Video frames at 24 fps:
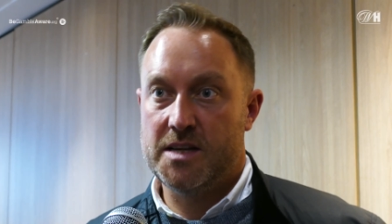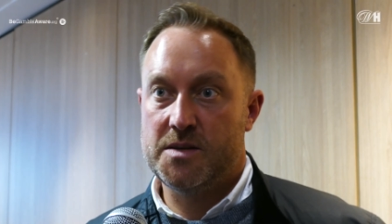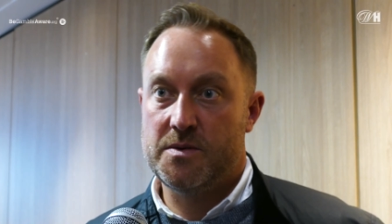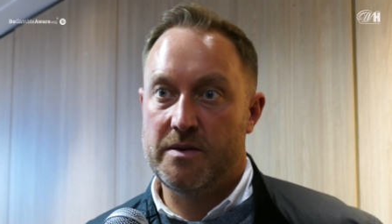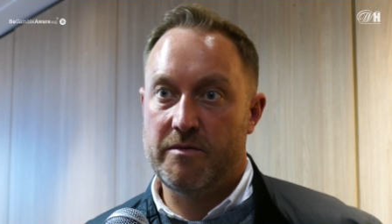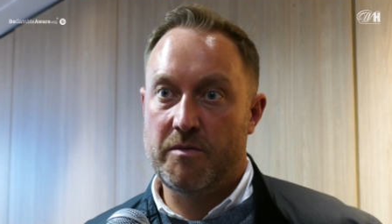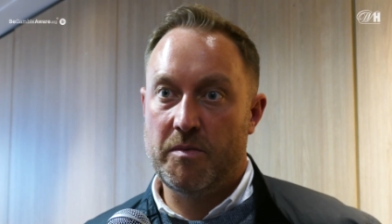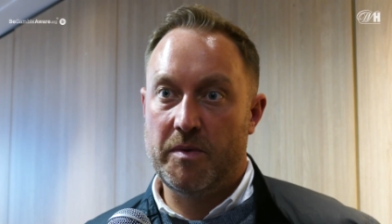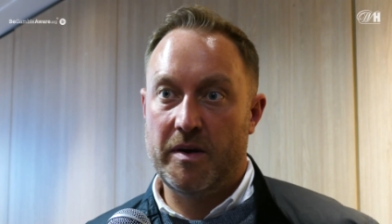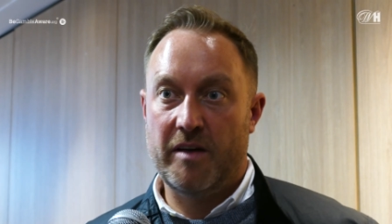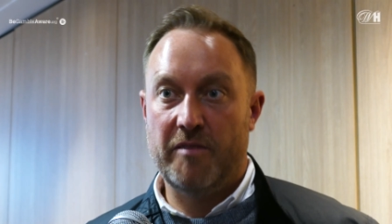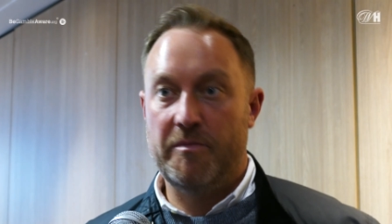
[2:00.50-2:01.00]
say
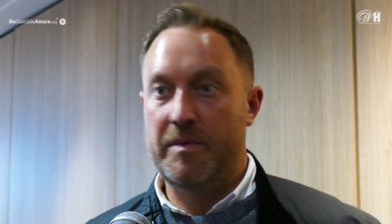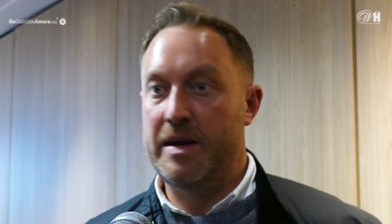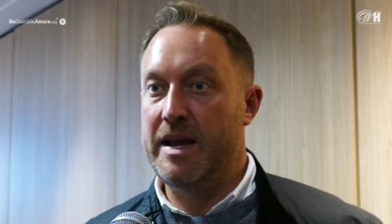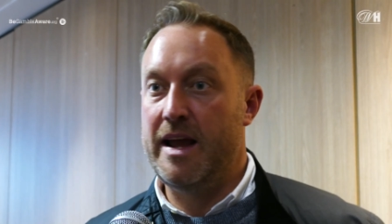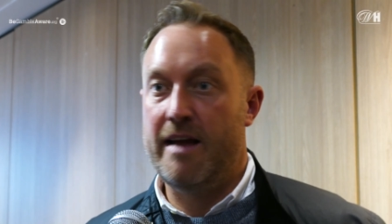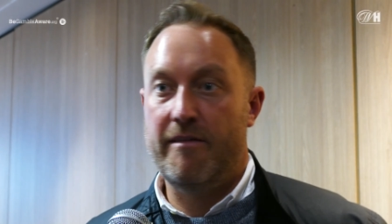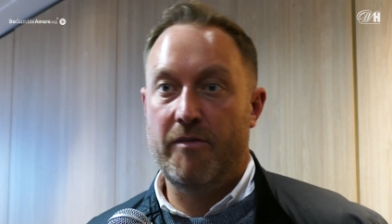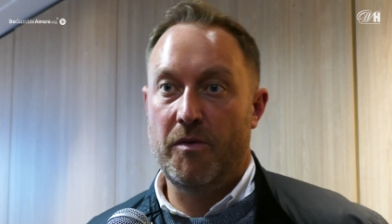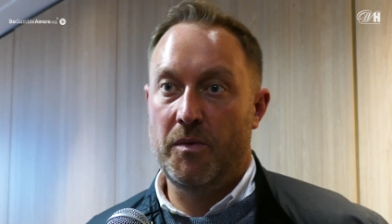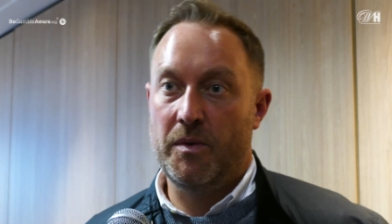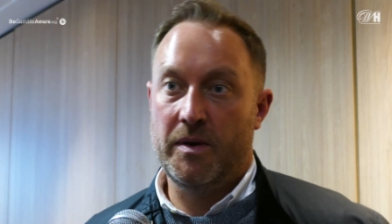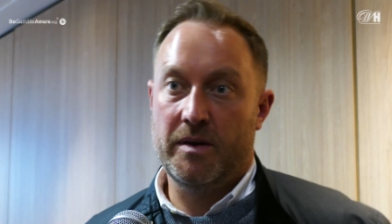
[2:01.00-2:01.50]
to everyone, I'll
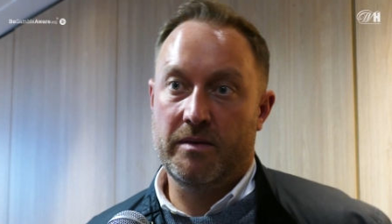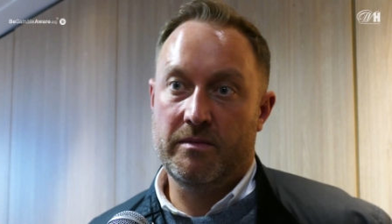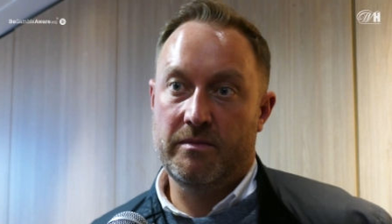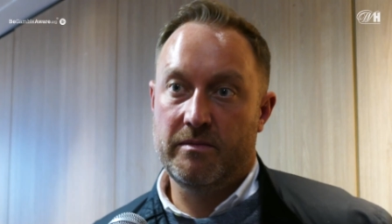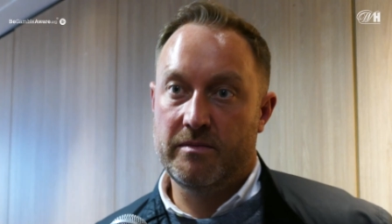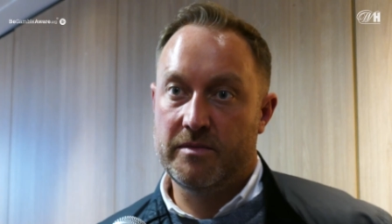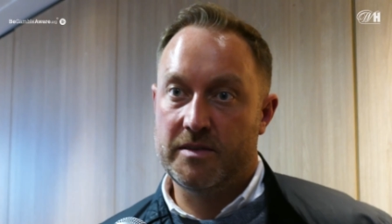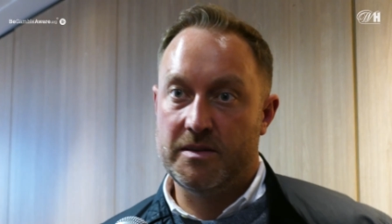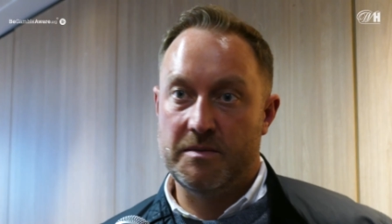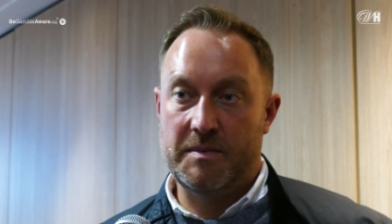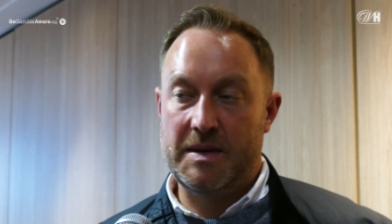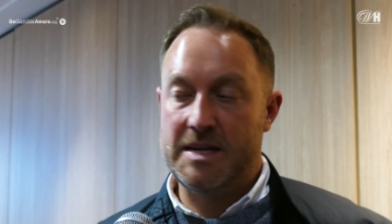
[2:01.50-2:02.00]
beat
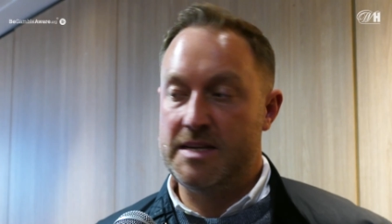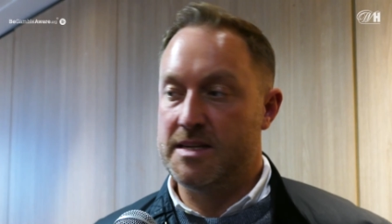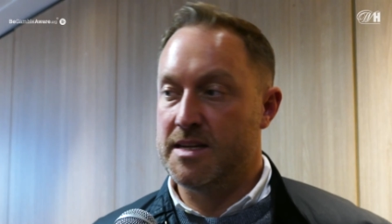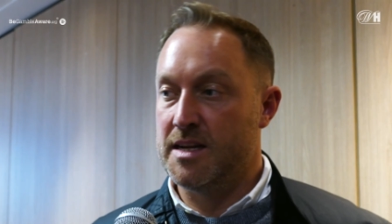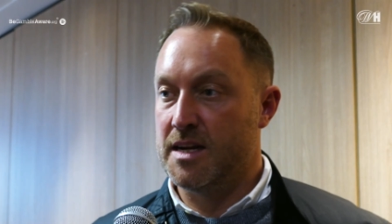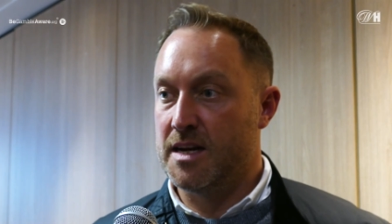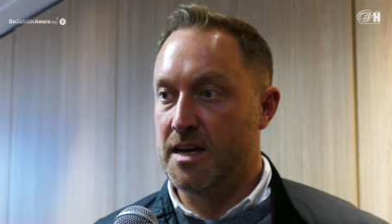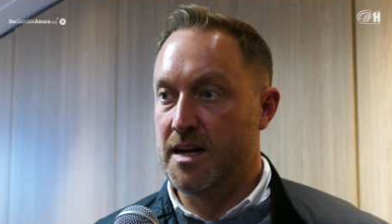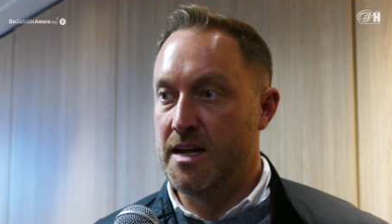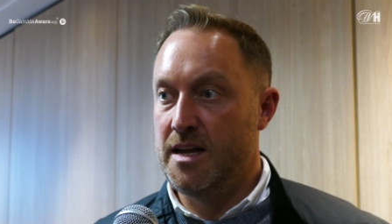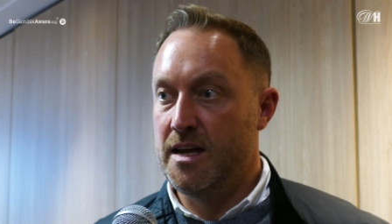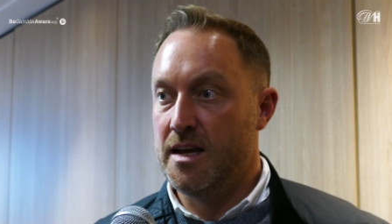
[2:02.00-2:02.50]
everyone
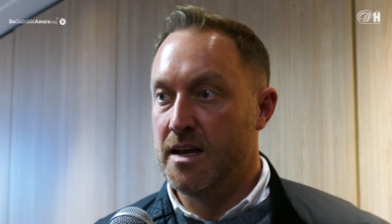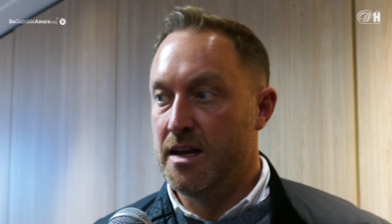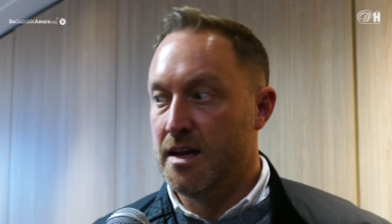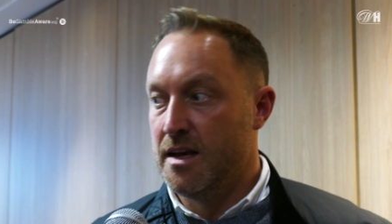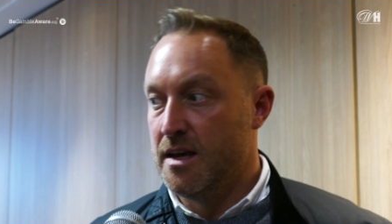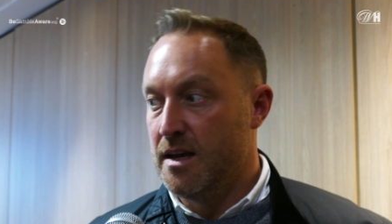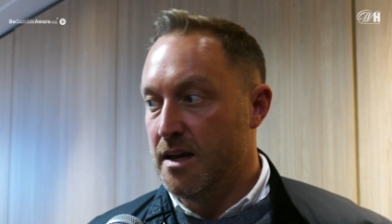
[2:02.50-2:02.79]
domestically.